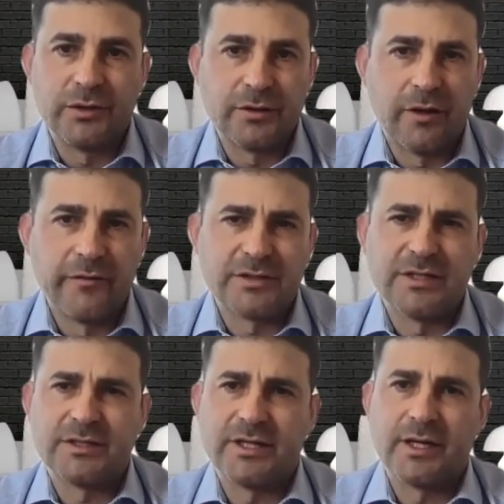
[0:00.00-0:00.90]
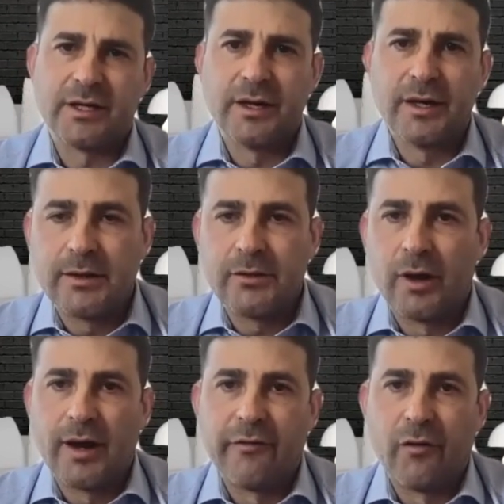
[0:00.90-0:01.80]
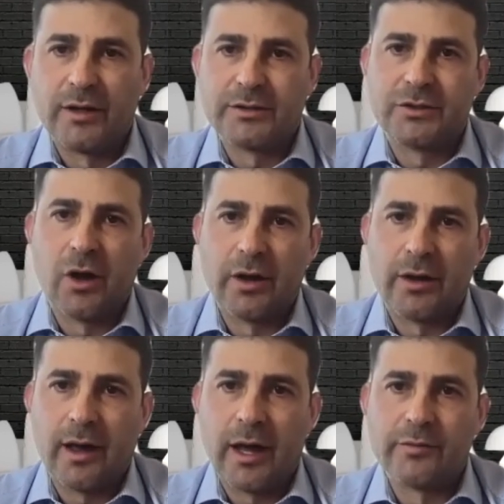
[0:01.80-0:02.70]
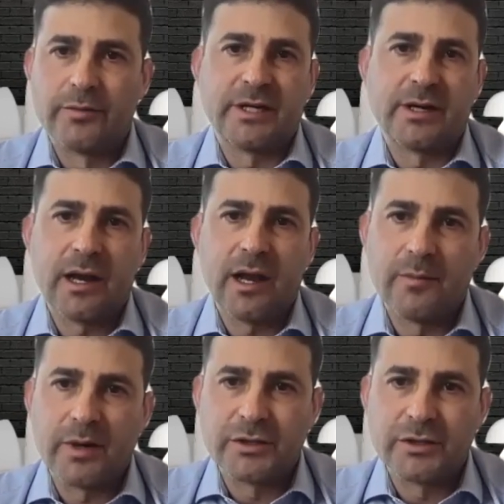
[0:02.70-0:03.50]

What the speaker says: We're obviously seeing not everyone's going 100% cloud,